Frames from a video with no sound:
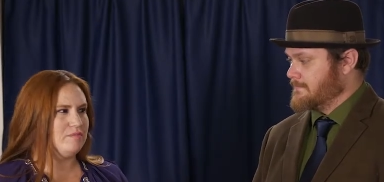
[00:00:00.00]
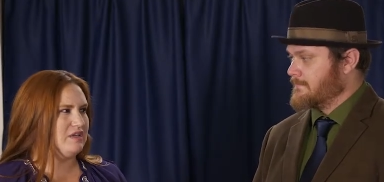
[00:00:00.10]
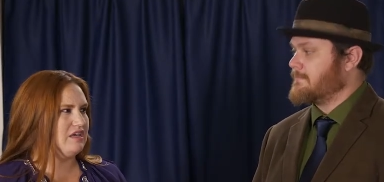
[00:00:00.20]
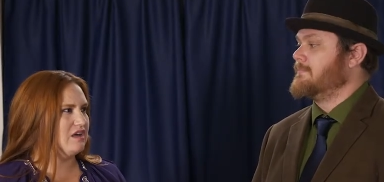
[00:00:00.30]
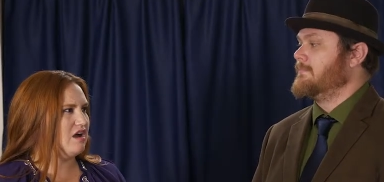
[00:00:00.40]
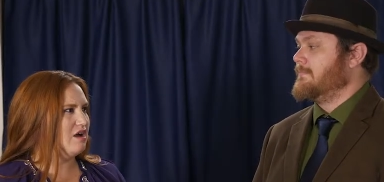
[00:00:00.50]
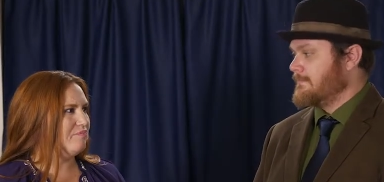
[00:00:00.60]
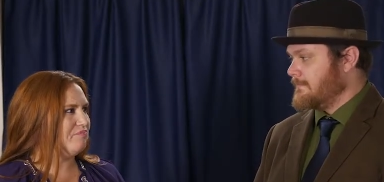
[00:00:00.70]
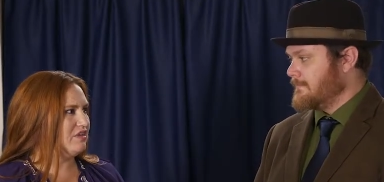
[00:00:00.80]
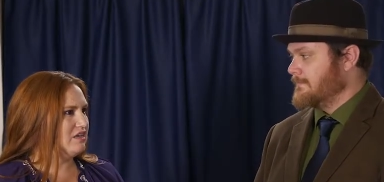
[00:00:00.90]
Speaker 1: it being.
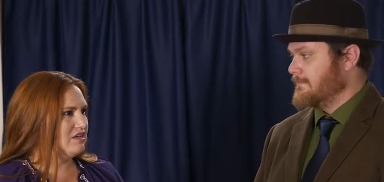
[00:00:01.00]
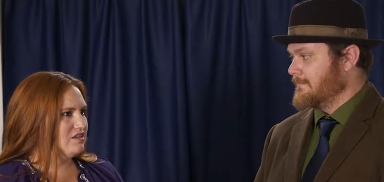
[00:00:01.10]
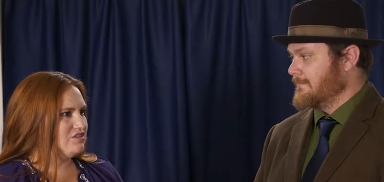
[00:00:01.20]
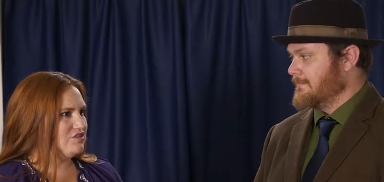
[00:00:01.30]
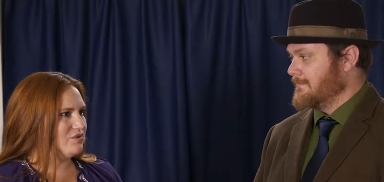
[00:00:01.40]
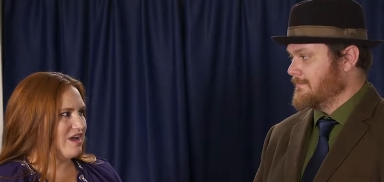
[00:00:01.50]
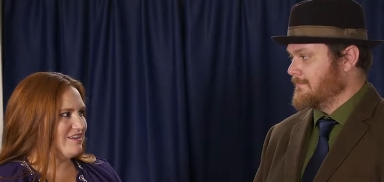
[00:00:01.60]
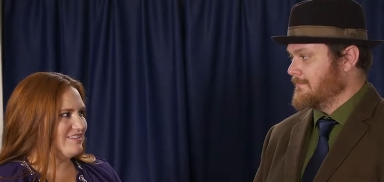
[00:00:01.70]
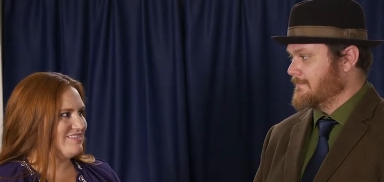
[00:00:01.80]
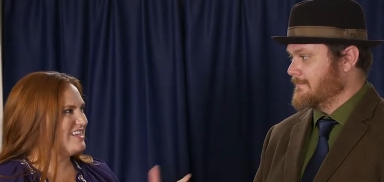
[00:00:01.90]
Um, too
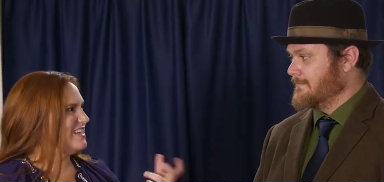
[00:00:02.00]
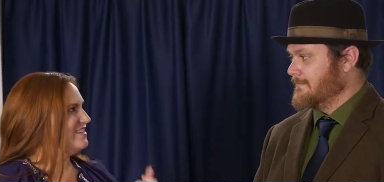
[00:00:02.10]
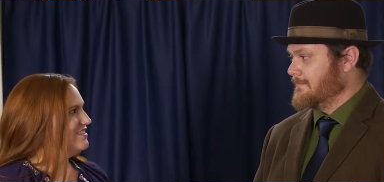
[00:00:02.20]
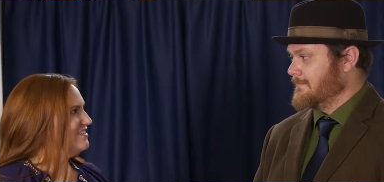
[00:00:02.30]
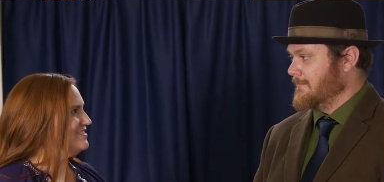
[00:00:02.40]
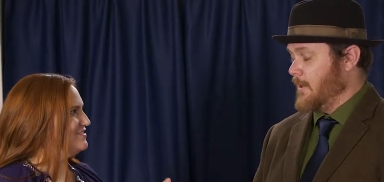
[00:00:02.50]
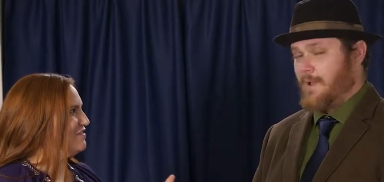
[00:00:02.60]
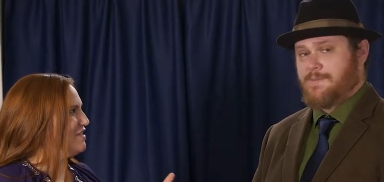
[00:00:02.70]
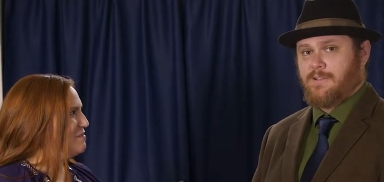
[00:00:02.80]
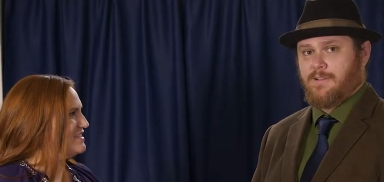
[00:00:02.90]
kind of sticky.
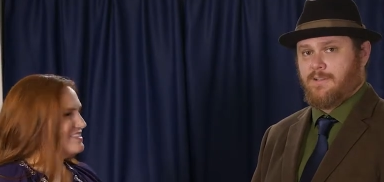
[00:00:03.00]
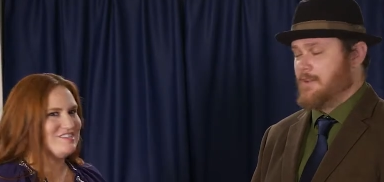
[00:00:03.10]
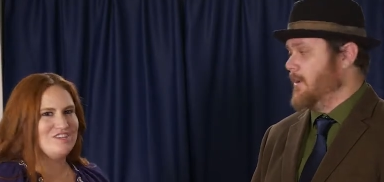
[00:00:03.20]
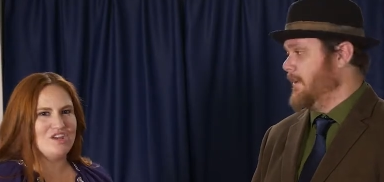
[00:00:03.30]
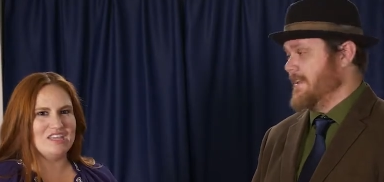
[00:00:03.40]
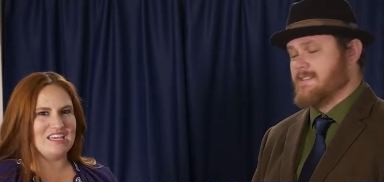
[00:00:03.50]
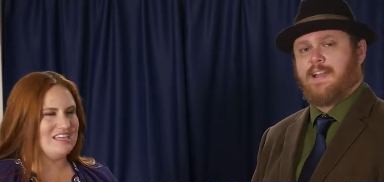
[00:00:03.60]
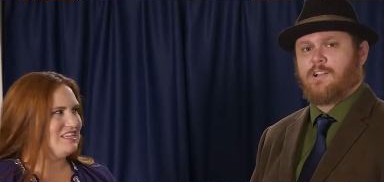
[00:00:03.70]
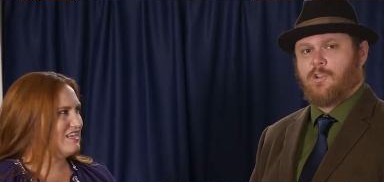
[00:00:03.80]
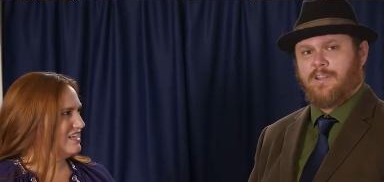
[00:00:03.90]
Oh, absolutely. No, yeah, yeah like, it's
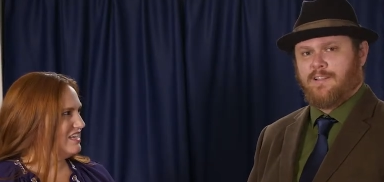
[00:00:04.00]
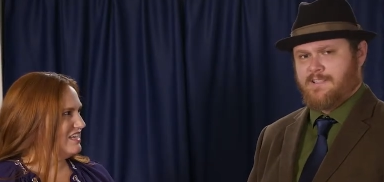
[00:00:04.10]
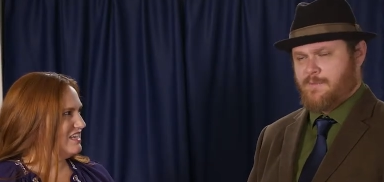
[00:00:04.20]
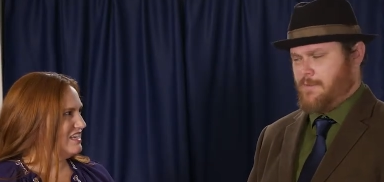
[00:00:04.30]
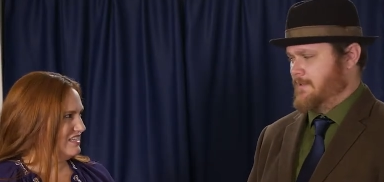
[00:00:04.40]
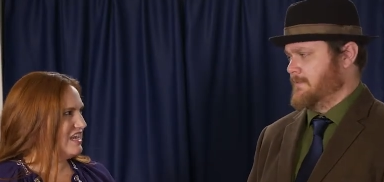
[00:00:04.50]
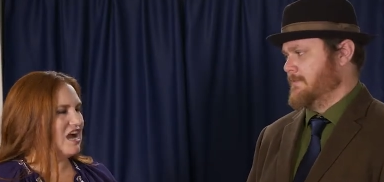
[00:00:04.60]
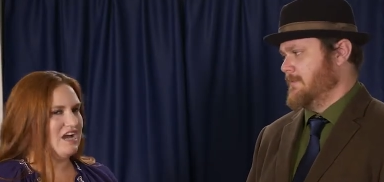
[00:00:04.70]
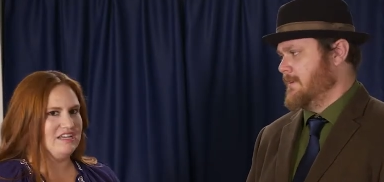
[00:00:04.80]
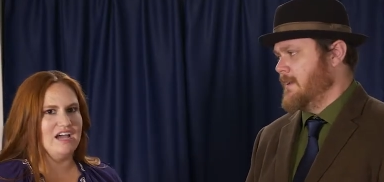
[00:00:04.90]
not
Speaker 2: cloyingly sweet.
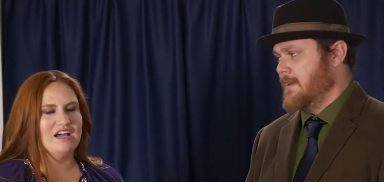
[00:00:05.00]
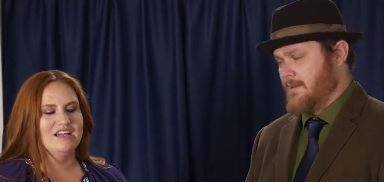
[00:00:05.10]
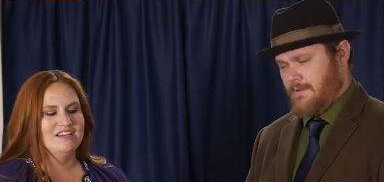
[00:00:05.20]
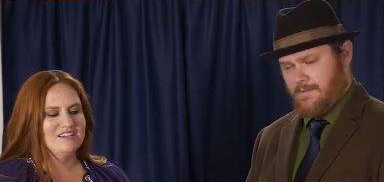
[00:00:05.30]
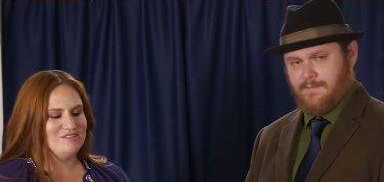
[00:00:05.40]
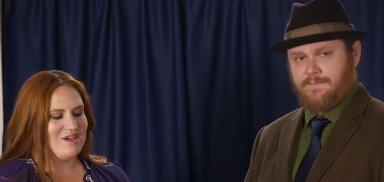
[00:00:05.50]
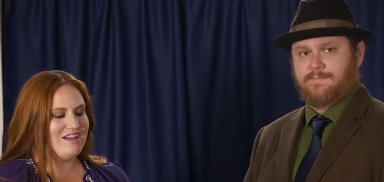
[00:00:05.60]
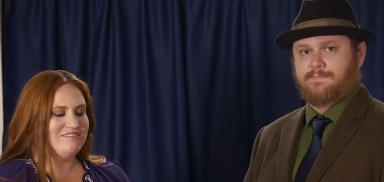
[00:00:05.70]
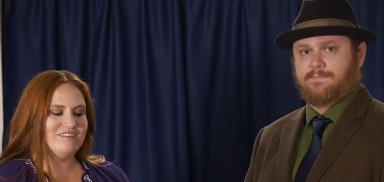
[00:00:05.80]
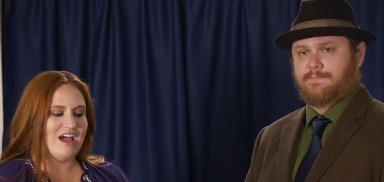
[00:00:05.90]
Speaker 1: Yeah, yeah. So
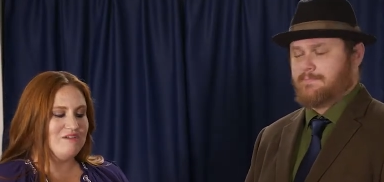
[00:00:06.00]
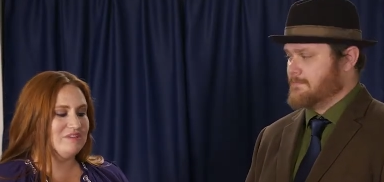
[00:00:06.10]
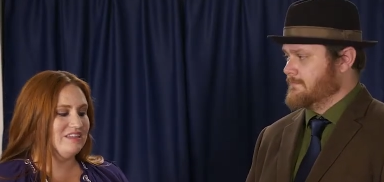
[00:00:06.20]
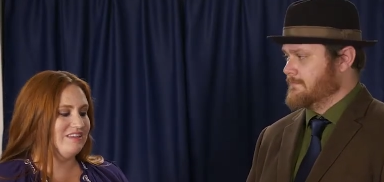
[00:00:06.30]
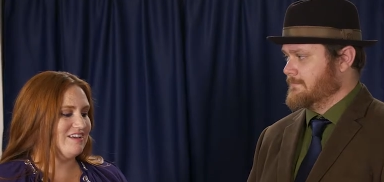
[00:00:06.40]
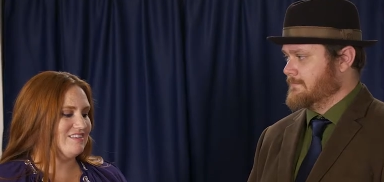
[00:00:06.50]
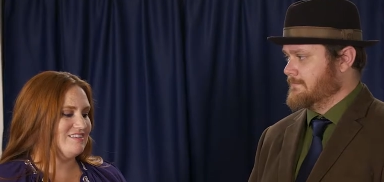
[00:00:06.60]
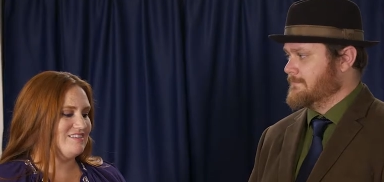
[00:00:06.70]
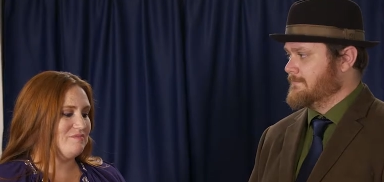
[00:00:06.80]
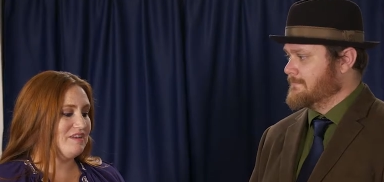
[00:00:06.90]
I I really like
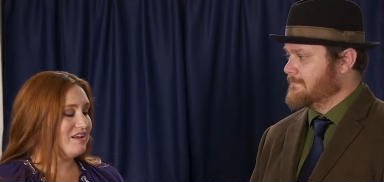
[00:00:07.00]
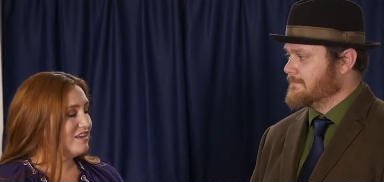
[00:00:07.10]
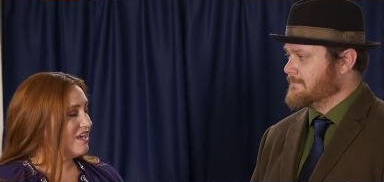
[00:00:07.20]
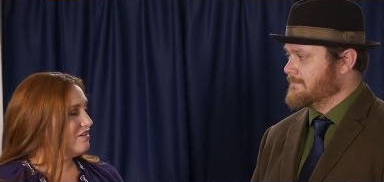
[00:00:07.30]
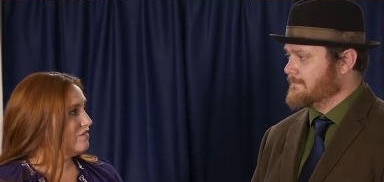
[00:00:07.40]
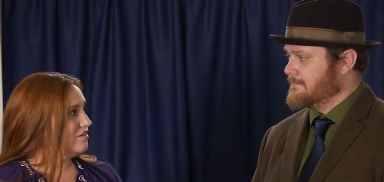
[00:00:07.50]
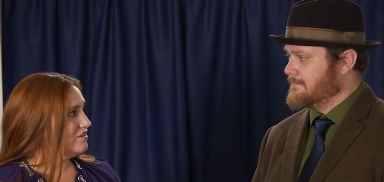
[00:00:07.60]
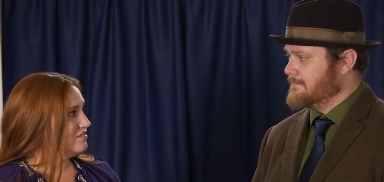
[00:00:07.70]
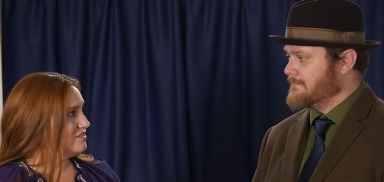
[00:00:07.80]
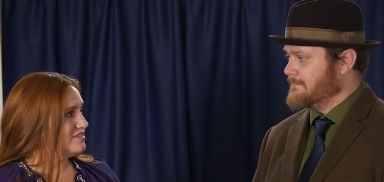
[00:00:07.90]
this. I mean, and again,
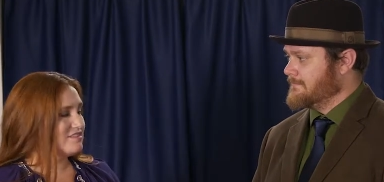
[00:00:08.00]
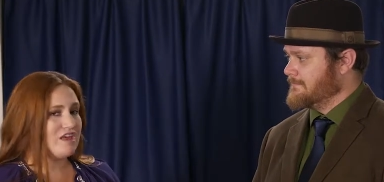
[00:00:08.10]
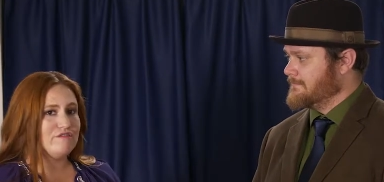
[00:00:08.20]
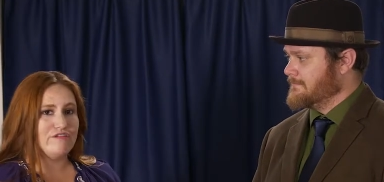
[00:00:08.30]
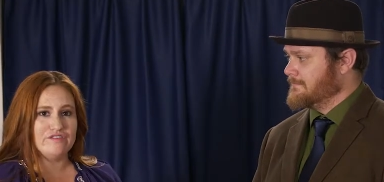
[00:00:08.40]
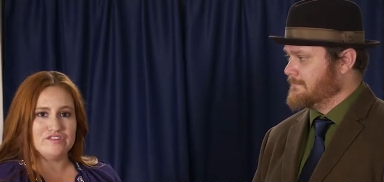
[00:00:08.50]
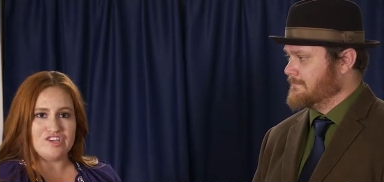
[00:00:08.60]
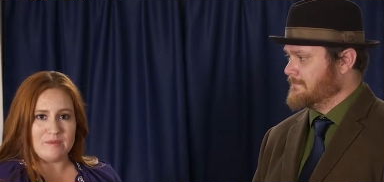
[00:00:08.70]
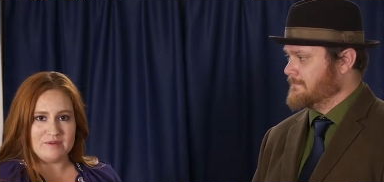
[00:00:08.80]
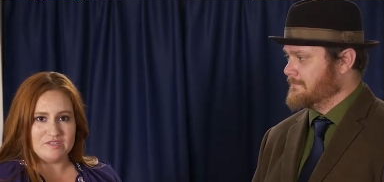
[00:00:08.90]
for this is kind of our
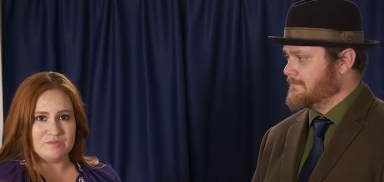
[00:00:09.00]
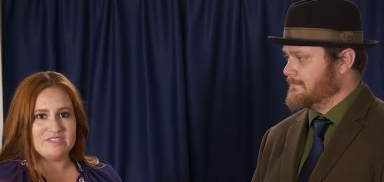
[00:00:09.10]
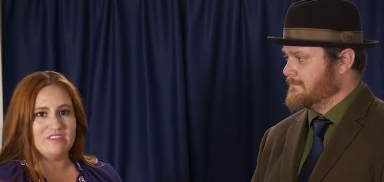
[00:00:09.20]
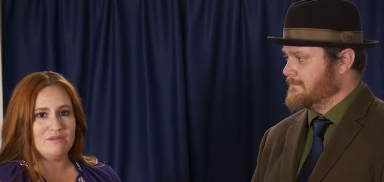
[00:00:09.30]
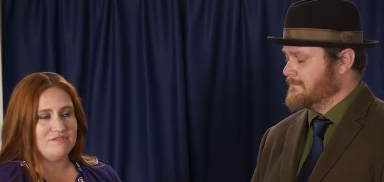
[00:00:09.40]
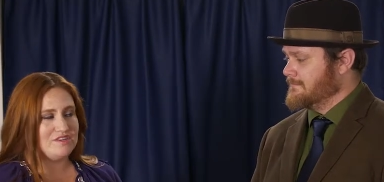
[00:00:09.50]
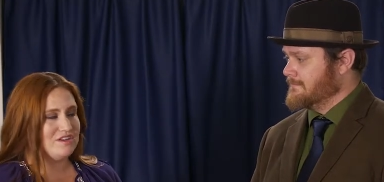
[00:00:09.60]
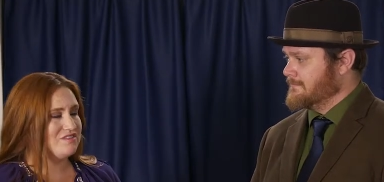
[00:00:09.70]
first Japanese whiskey that we've done